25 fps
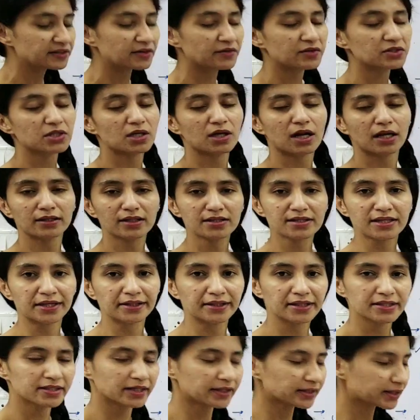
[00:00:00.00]
there was another
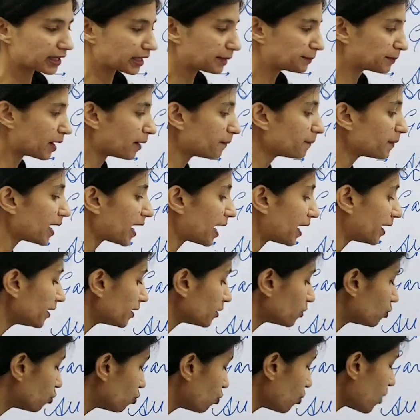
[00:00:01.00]
scientist that came up and
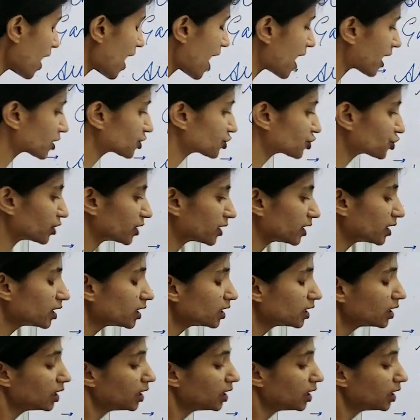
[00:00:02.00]
who actually